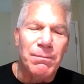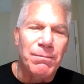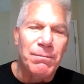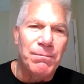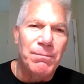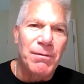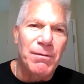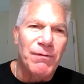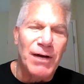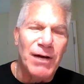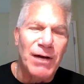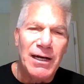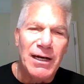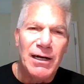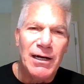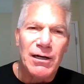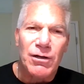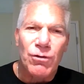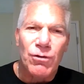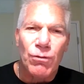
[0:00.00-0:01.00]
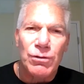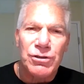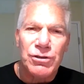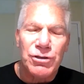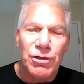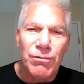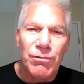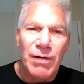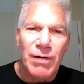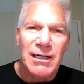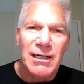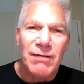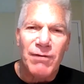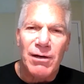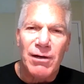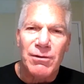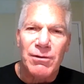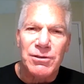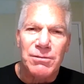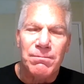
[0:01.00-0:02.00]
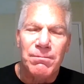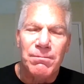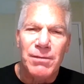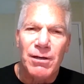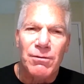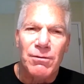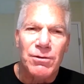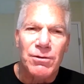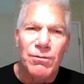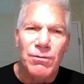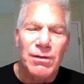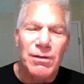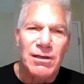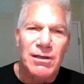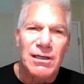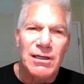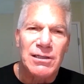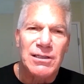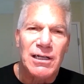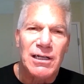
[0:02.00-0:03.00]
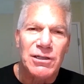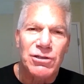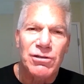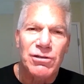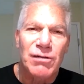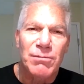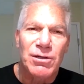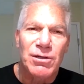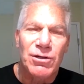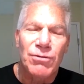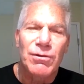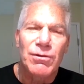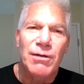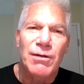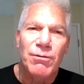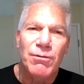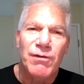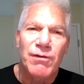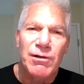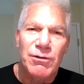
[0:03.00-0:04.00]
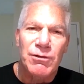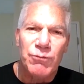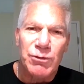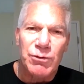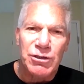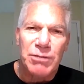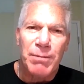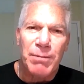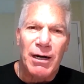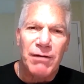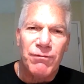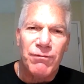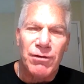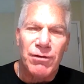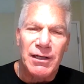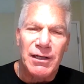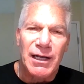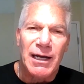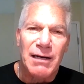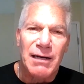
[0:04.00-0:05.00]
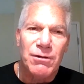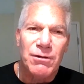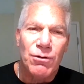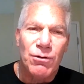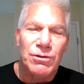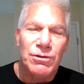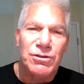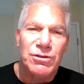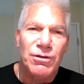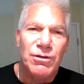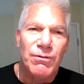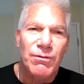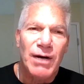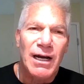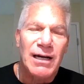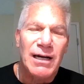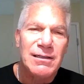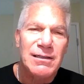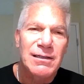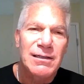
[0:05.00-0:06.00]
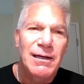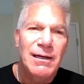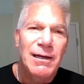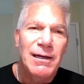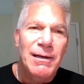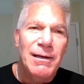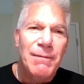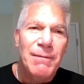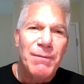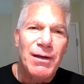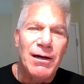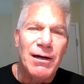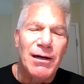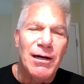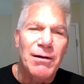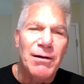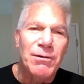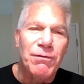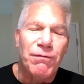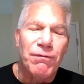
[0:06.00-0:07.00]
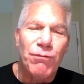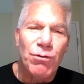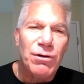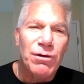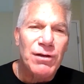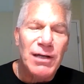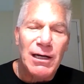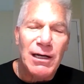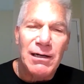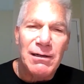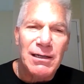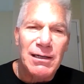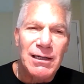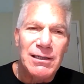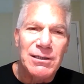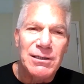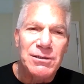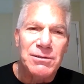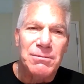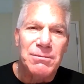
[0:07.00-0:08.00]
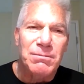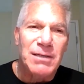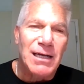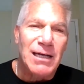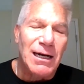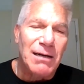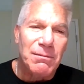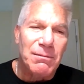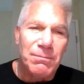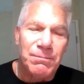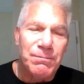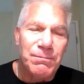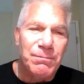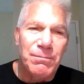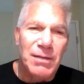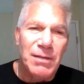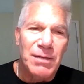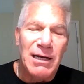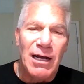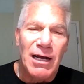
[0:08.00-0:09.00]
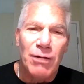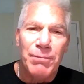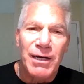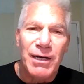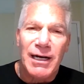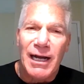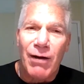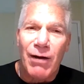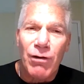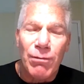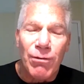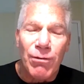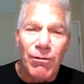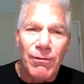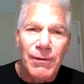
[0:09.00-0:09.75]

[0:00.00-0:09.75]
If I needed a course correct, if I was doing things I shouldn't have been doing, they were very respectful in that course correct. The fourth thing is they held me accountable.